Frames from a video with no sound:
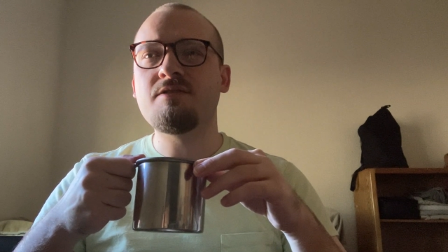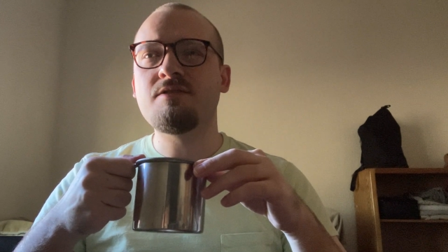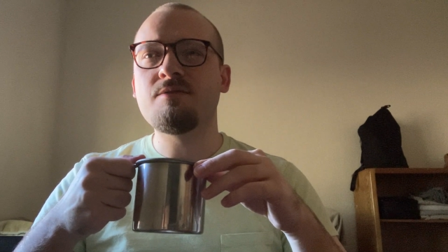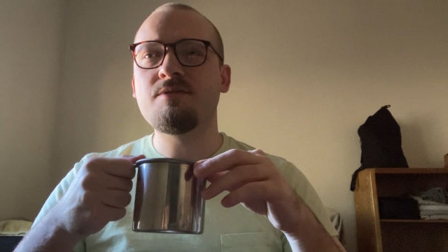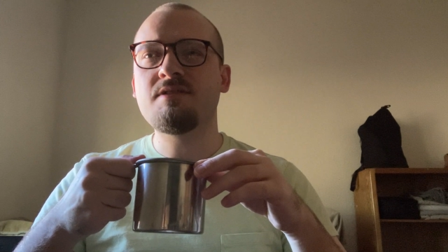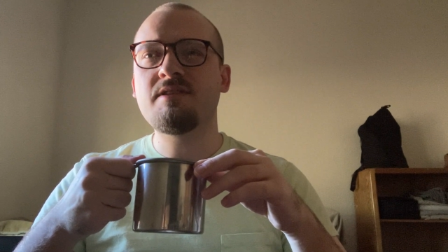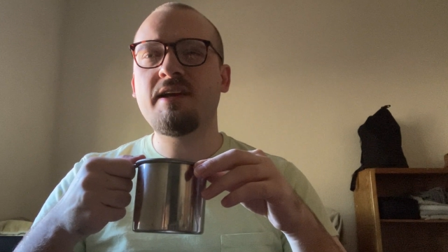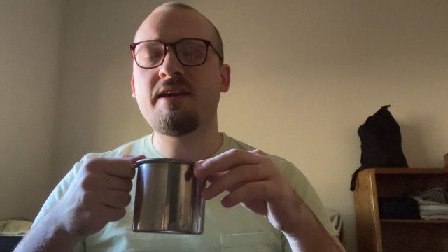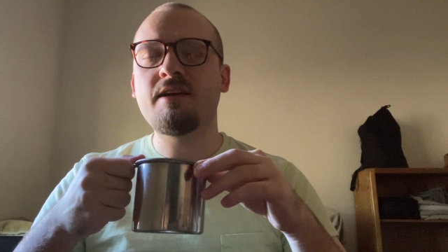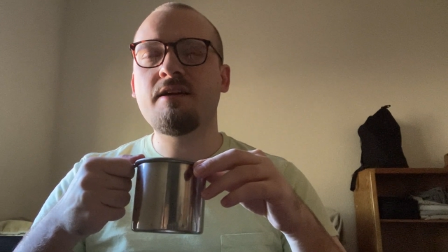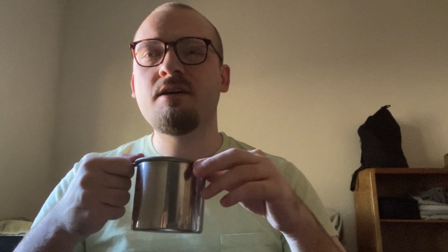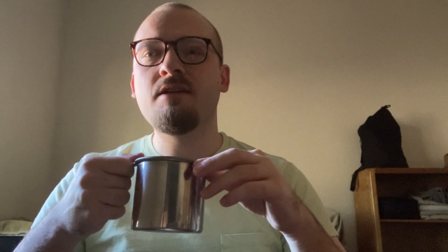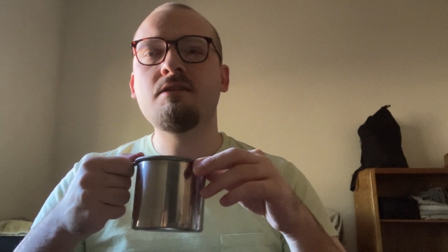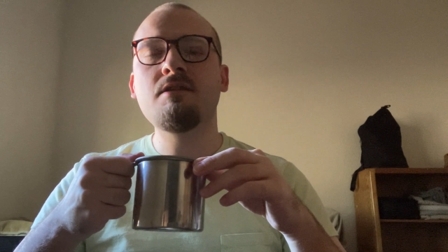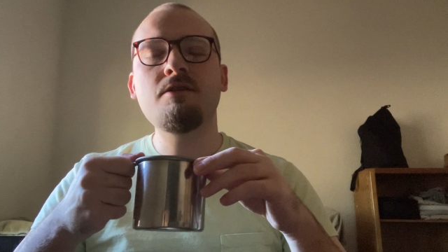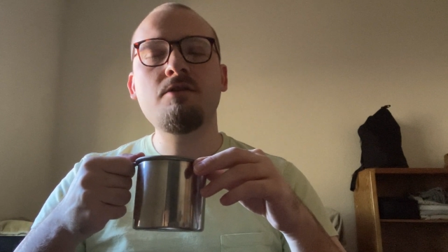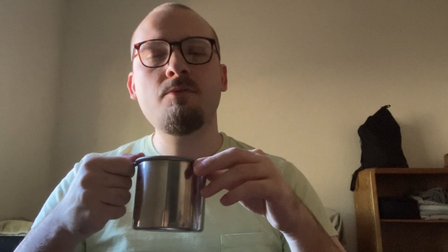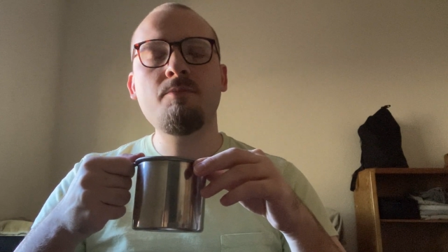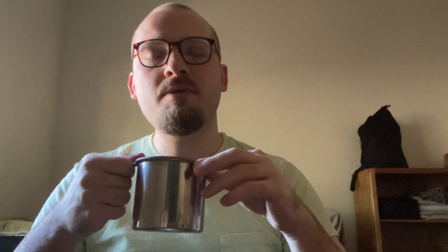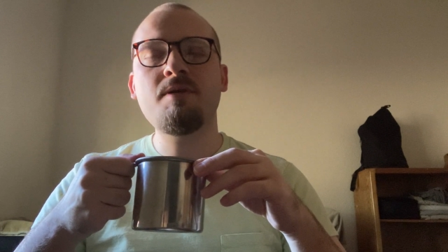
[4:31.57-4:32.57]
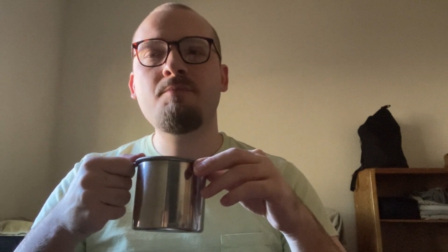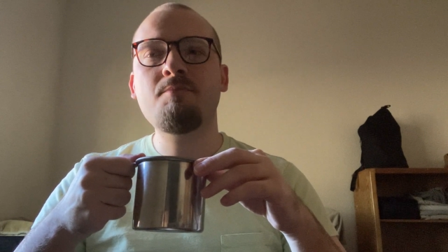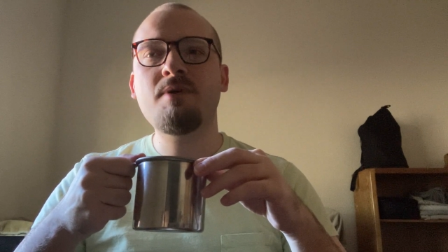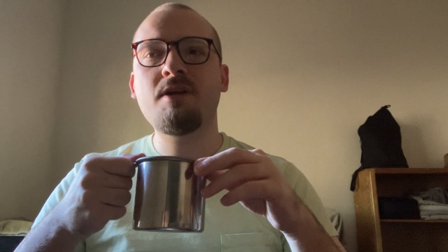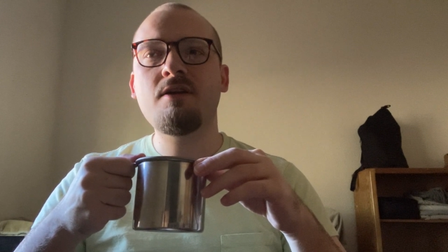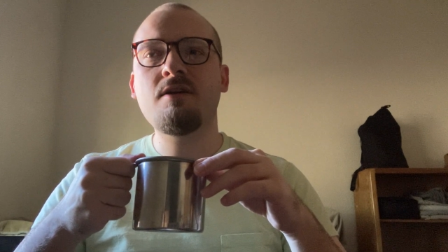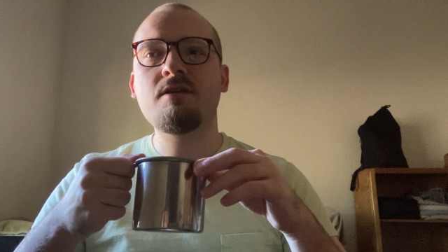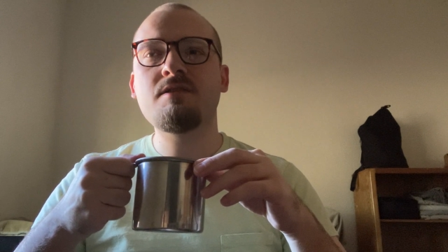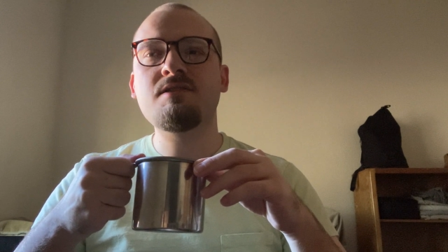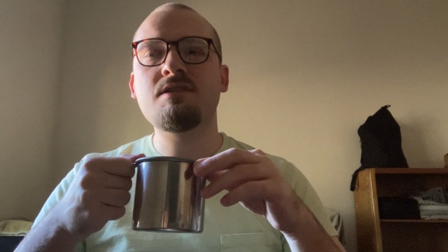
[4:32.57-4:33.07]
So it's like a little bit
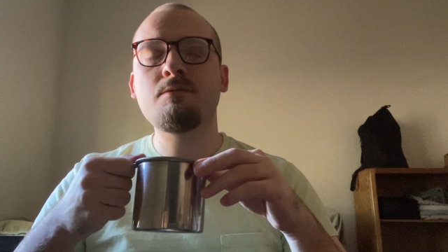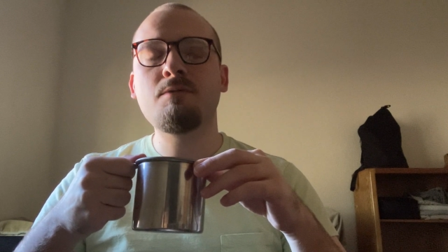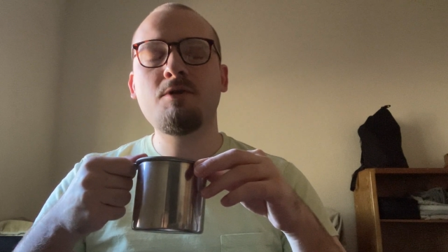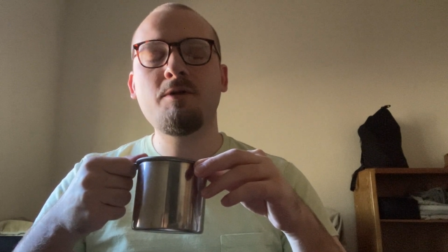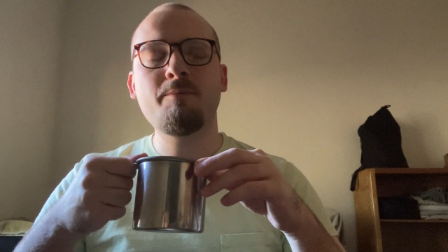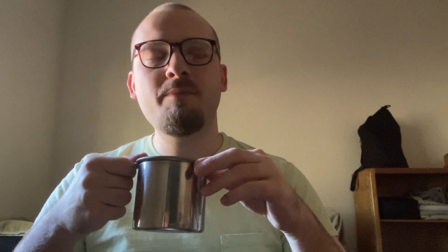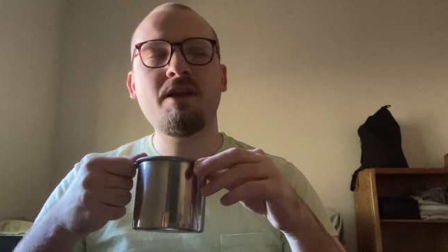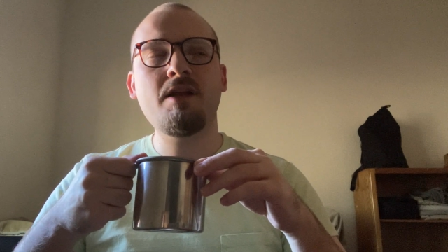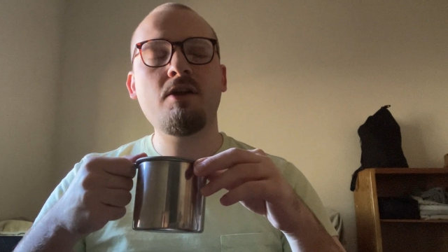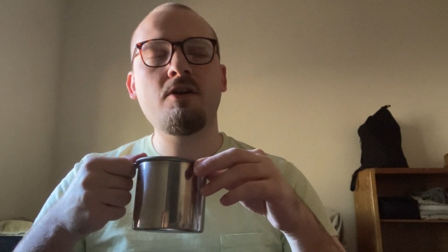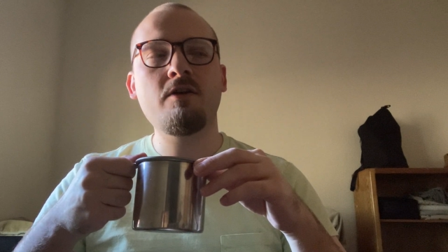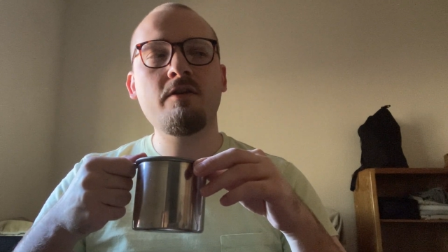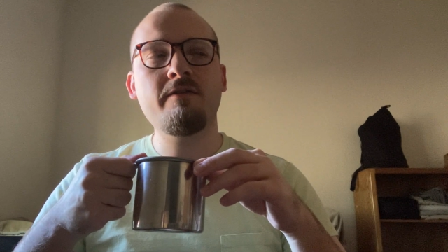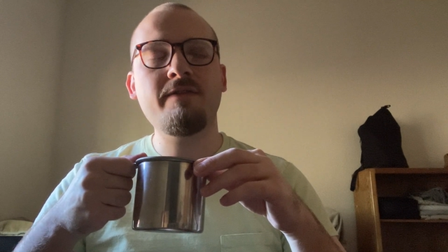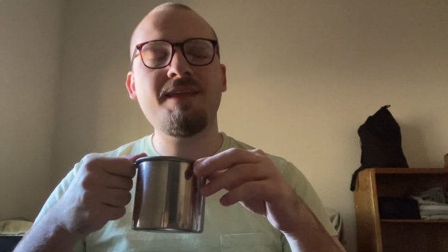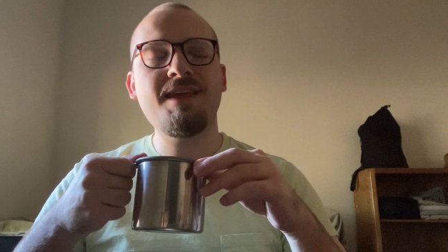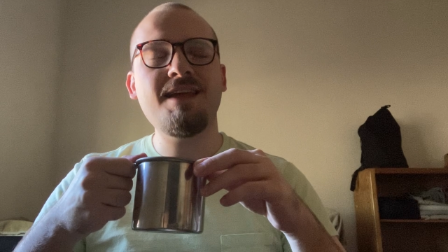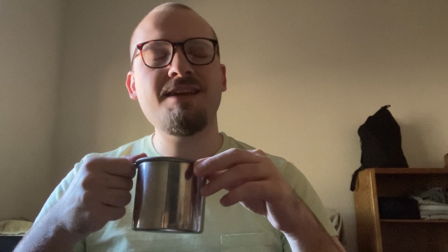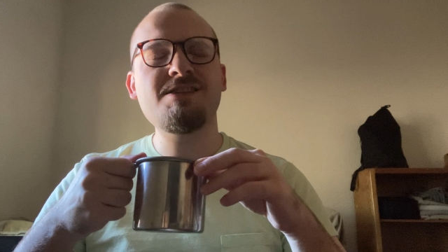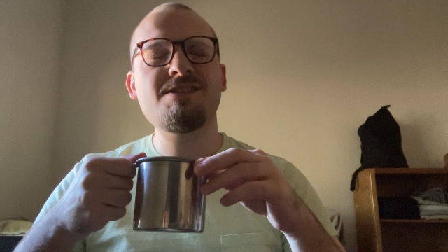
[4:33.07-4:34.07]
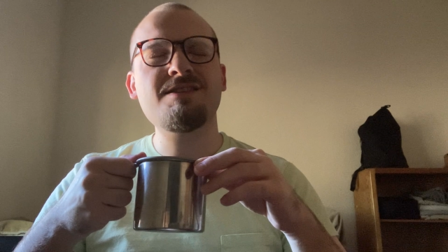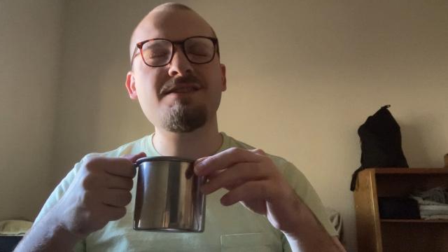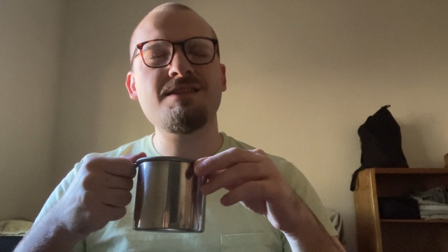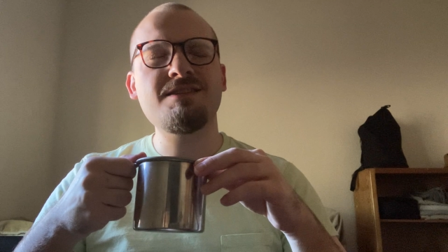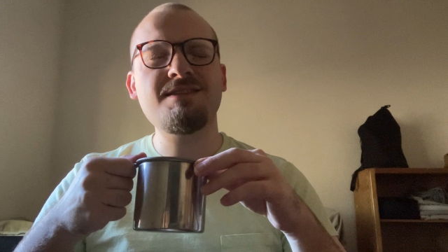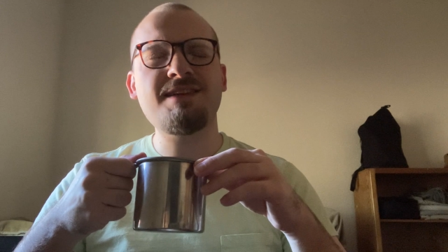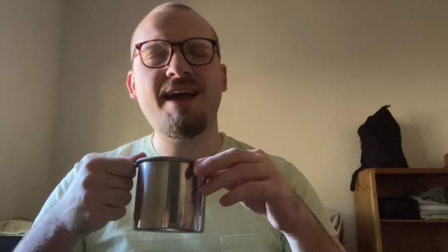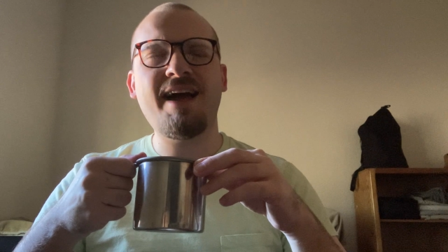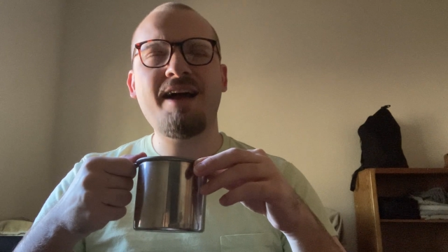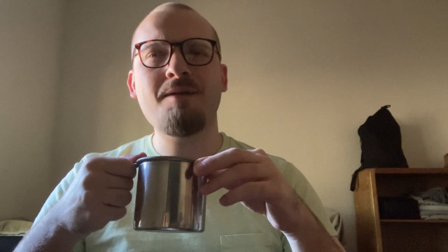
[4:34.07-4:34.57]
bitter, it's a little bit earthy, just a
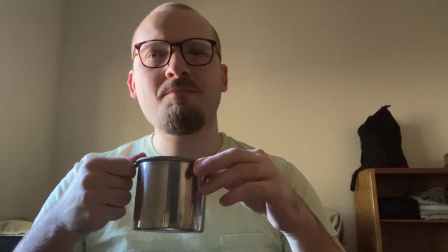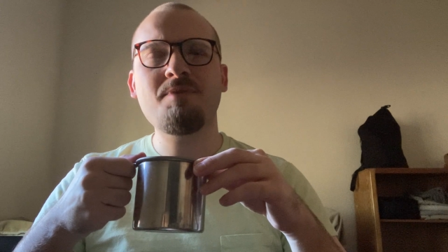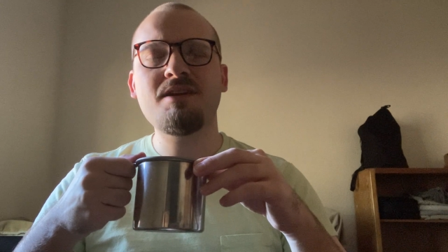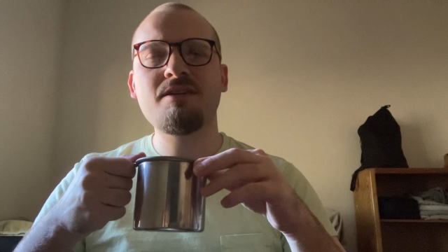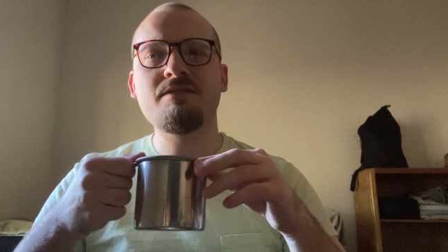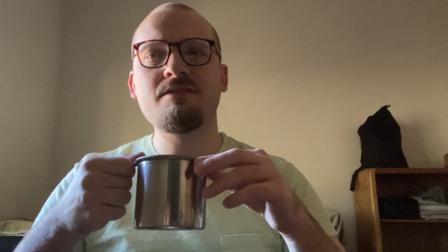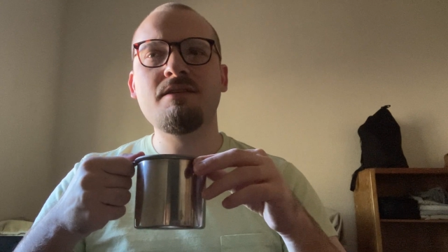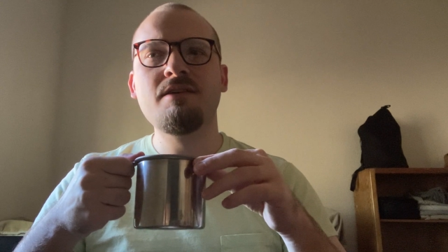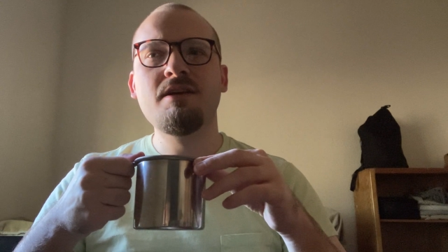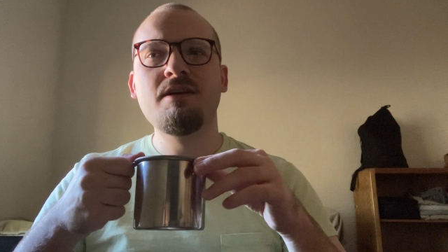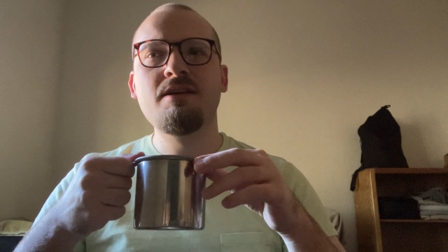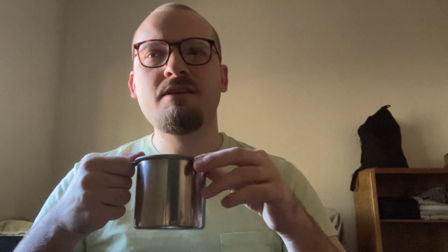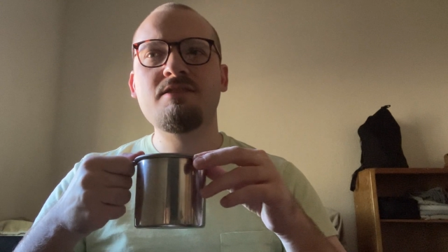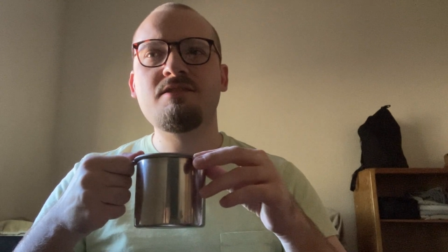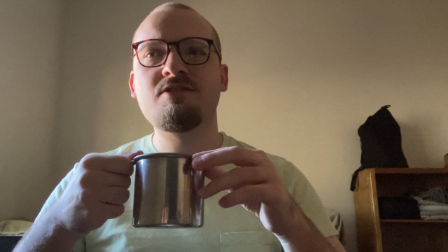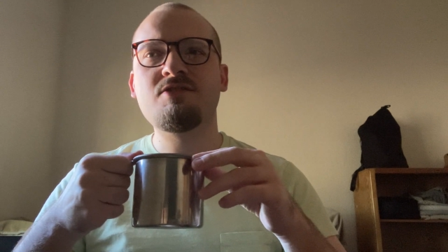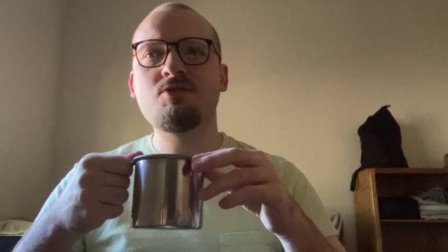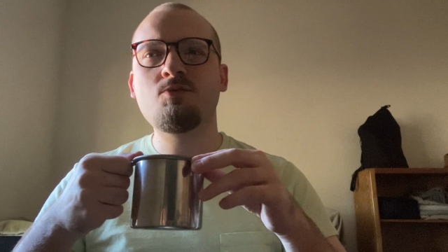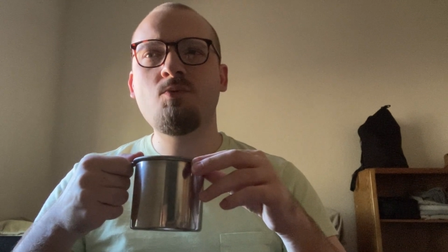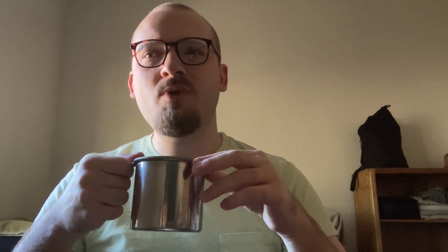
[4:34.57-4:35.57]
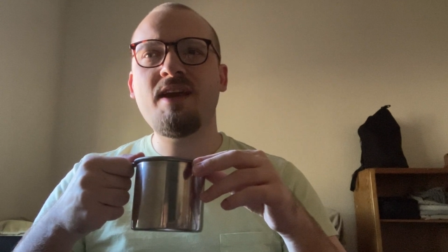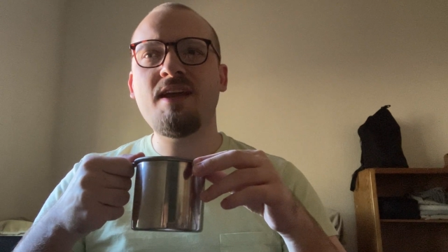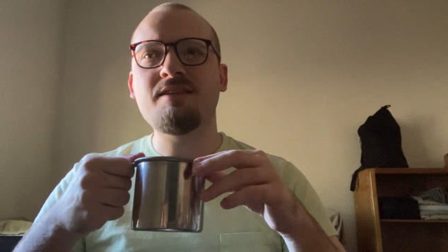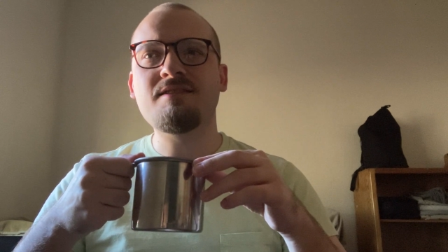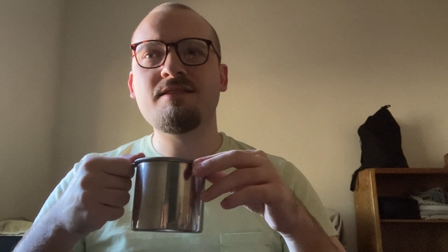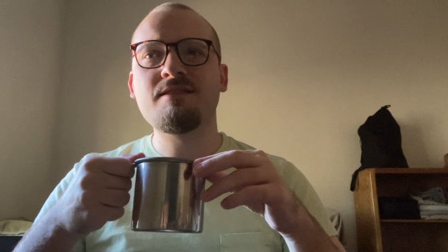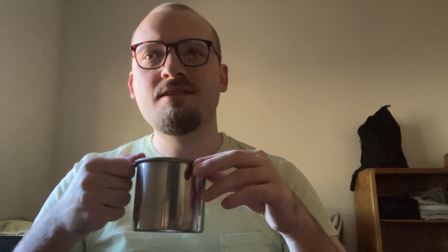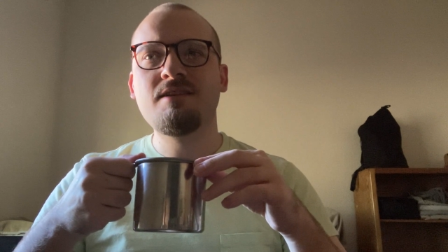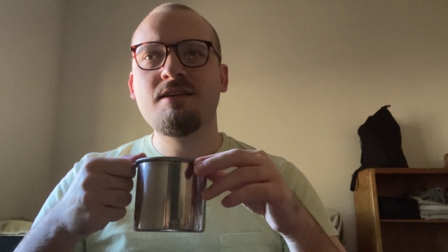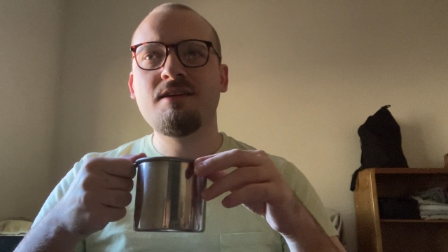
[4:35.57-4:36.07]
tad bit of sweet.